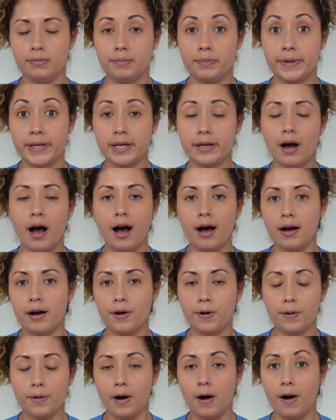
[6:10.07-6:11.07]
be
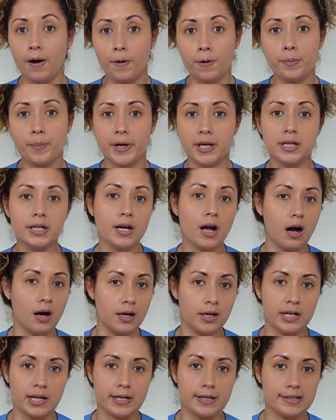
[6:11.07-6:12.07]
open and
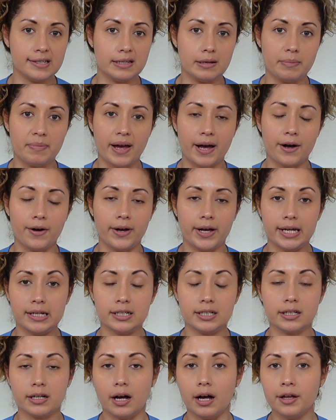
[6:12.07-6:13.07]
honest about
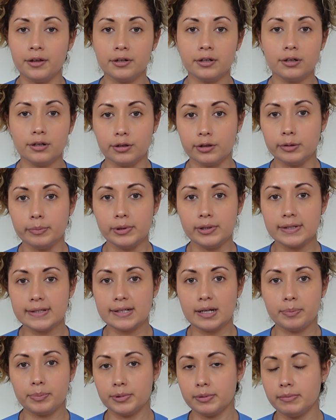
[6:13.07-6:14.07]
any other herbal
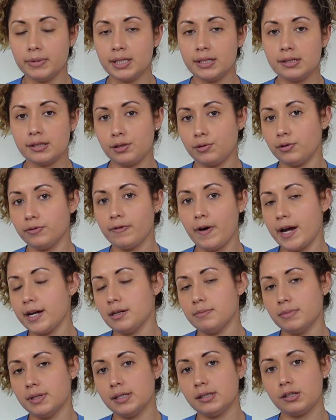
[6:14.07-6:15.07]
supplements or
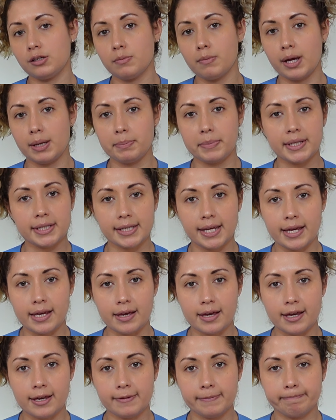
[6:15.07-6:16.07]
vitamins you might be taking.